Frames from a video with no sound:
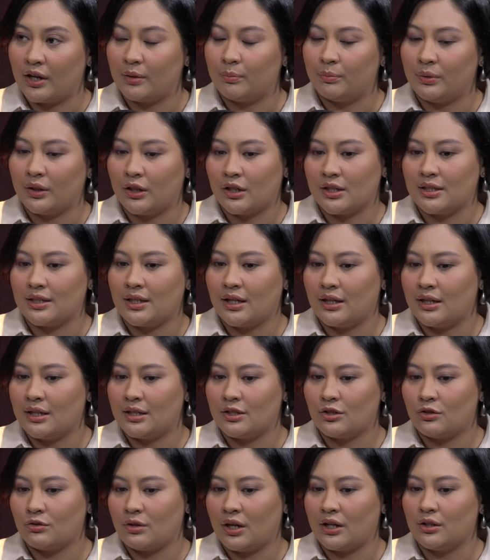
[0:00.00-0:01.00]
Because it
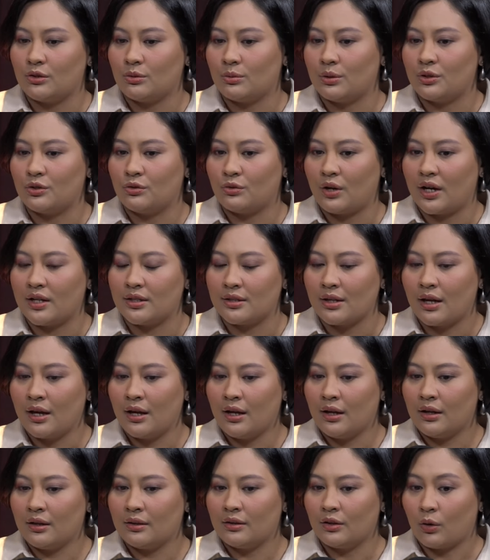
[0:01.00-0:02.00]
is trying to address
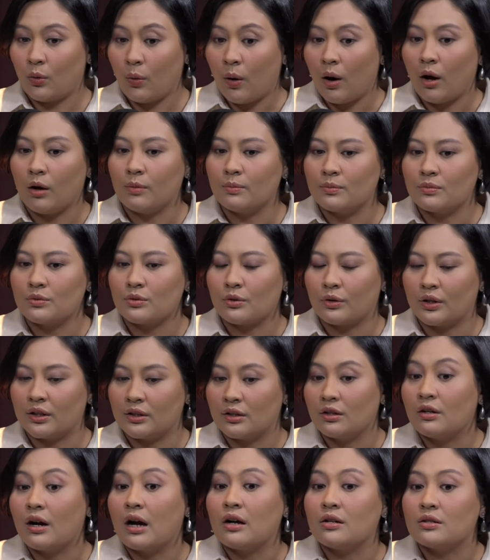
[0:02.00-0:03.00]
the qualms or
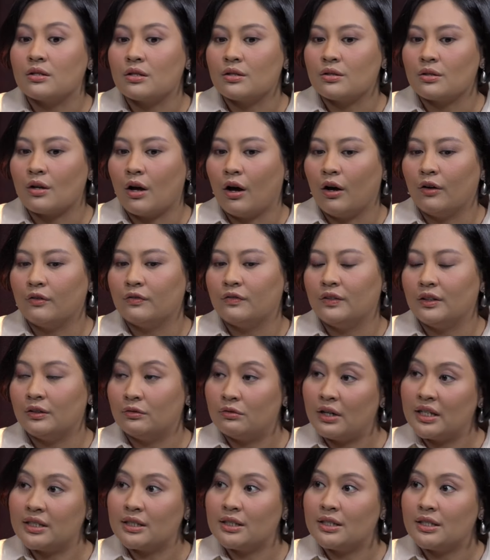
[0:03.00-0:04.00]
the grouses of the
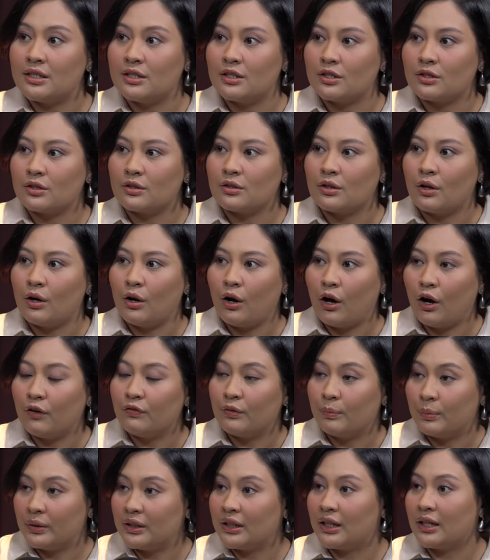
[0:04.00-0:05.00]
residents of
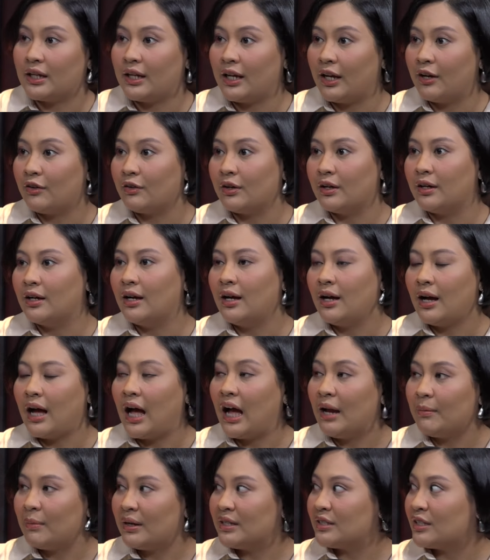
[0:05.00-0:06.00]
a particular area.
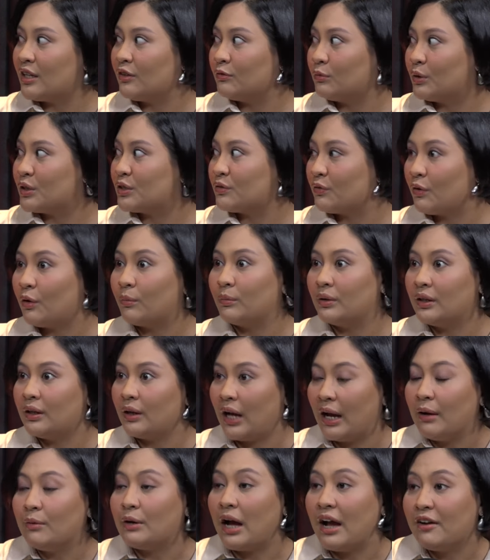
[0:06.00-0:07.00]
I myself was
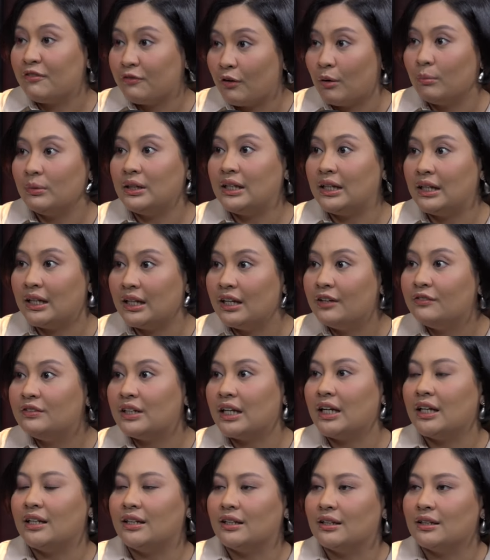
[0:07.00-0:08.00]
I formerly lived
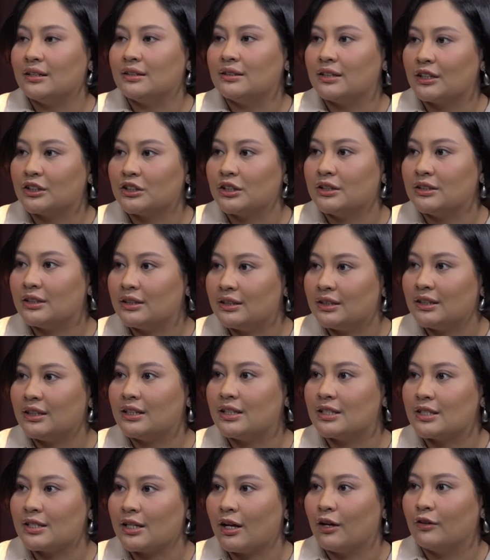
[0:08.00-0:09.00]
in Section
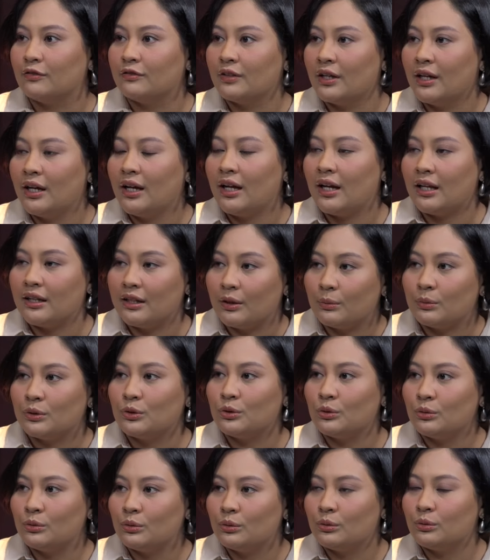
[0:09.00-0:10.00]
13 itself, and there were
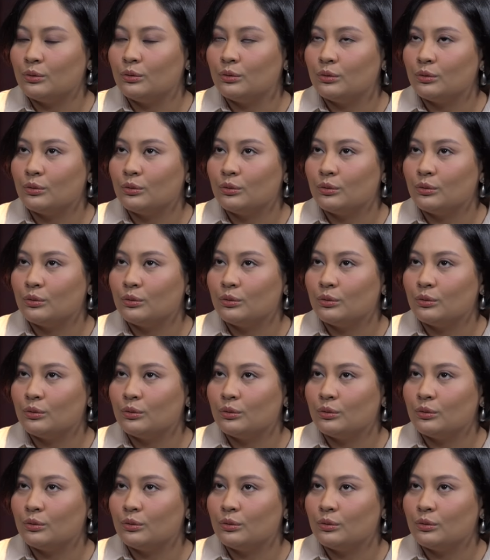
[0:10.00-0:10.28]
2